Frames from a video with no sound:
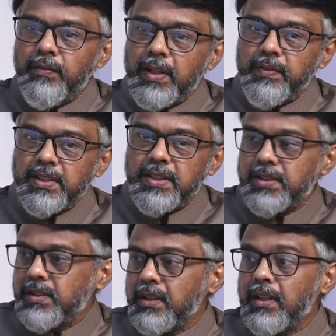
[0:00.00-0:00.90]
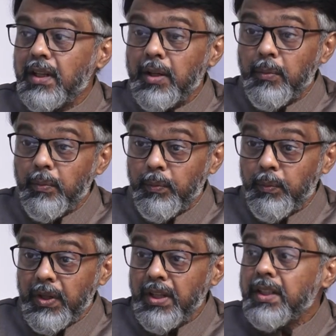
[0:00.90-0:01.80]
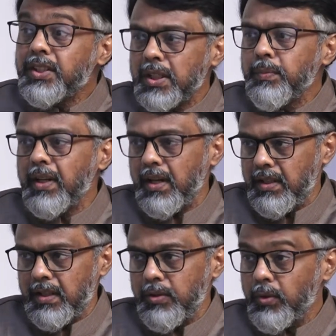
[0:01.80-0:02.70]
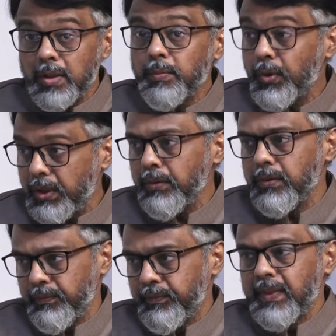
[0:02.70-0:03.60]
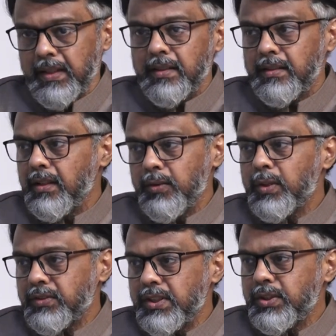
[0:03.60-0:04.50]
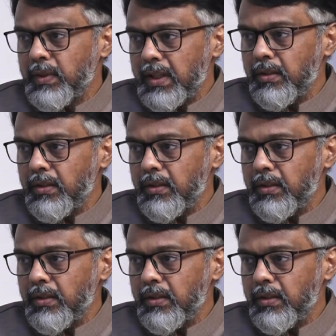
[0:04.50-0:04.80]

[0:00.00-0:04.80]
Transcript: what was his intention behind that, not the motive. Since you are a